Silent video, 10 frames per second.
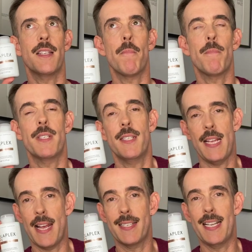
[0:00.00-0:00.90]
number
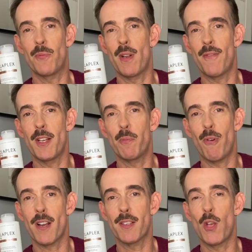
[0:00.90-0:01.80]
6 is one of those
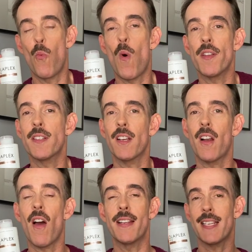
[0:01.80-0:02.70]
products that once a
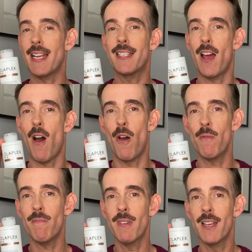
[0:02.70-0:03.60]
client takes it
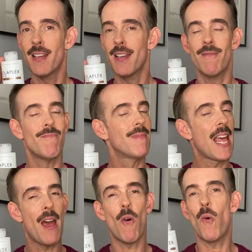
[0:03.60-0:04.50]
home,
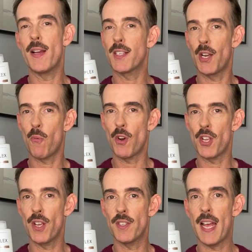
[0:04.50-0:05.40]
they're always going to want to
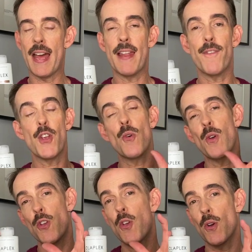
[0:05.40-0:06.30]
use it. And if you
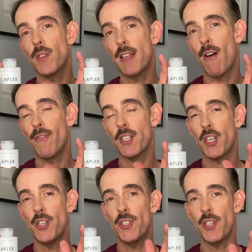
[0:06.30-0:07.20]
yourself as a
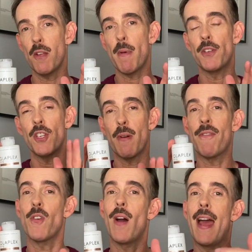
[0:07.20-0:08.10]
consumer do have
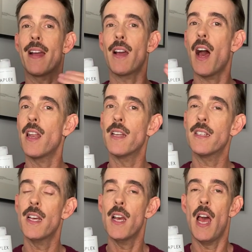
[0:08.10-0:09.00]
your hair coloured
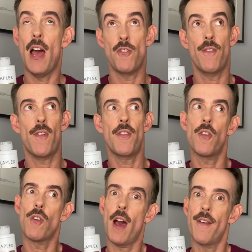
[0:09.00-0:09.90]
and you find that your
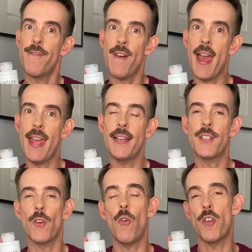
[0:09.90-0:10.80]
colour fades,
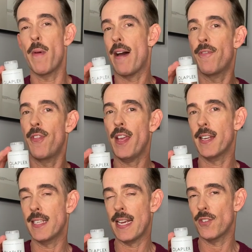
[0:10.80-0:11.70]
or you have thicker
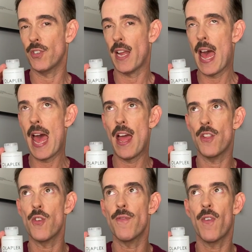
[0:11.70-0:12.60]
textured hair and
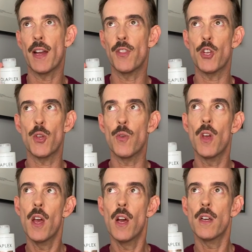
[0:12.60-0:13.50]
you find that you
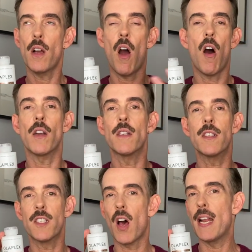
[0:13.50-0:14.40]
can't
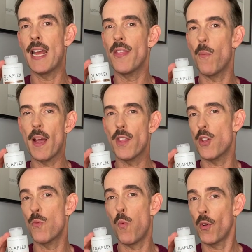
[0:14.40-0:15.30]
style it in the way that
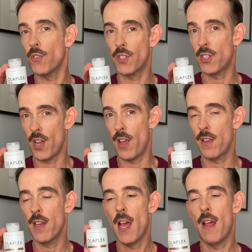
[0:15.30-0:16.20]
you want
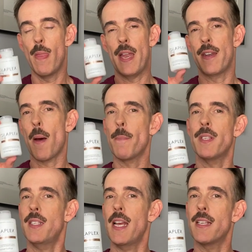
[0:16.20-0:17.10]
to, then number
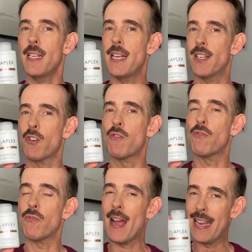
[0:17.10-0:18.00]
6 is a
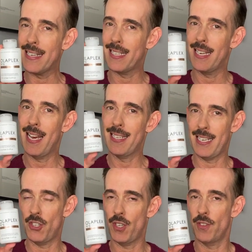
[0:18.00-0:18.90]
great
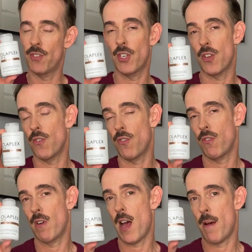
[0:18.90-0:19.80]
addition to
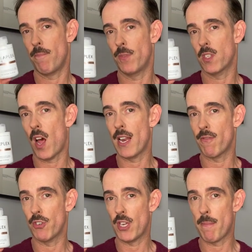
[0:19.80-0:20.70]
your styling
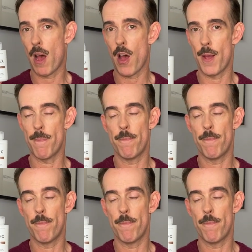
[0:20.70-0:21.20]
regime at home.